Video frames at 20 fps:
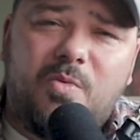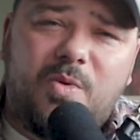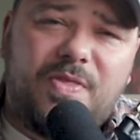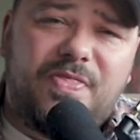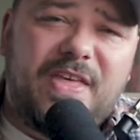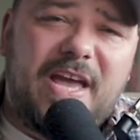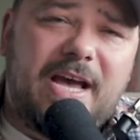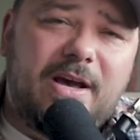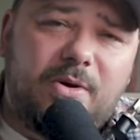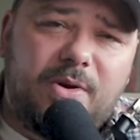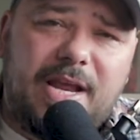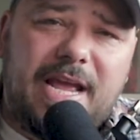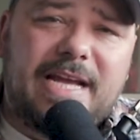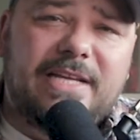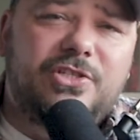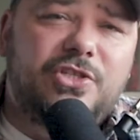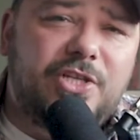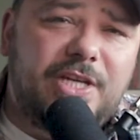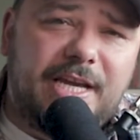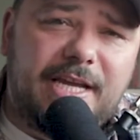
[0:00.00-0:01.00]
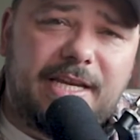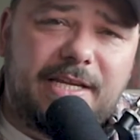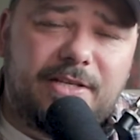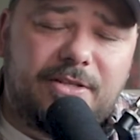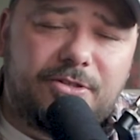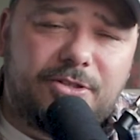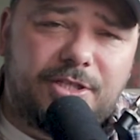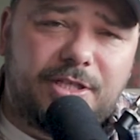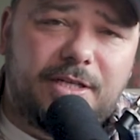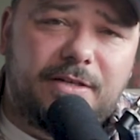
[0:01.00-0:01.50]
without educating
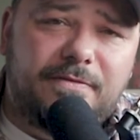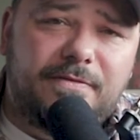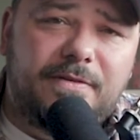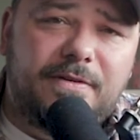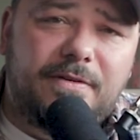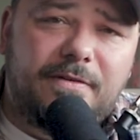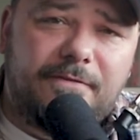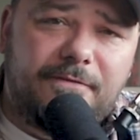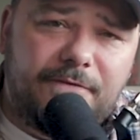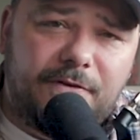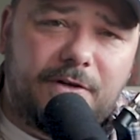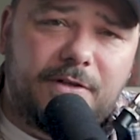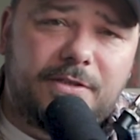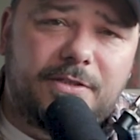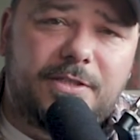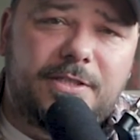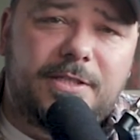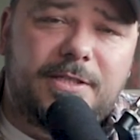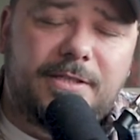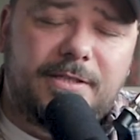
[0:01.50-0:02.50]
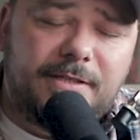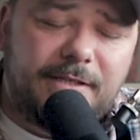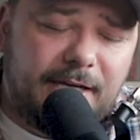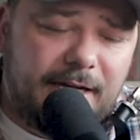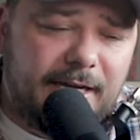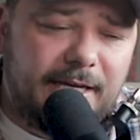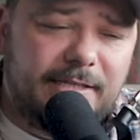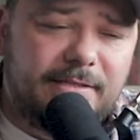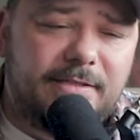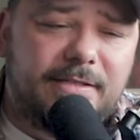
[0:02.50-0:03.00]
yourself first,
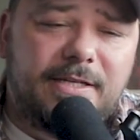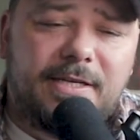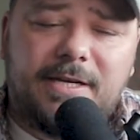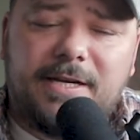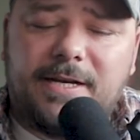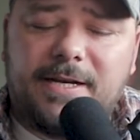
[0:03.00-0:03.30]
guys.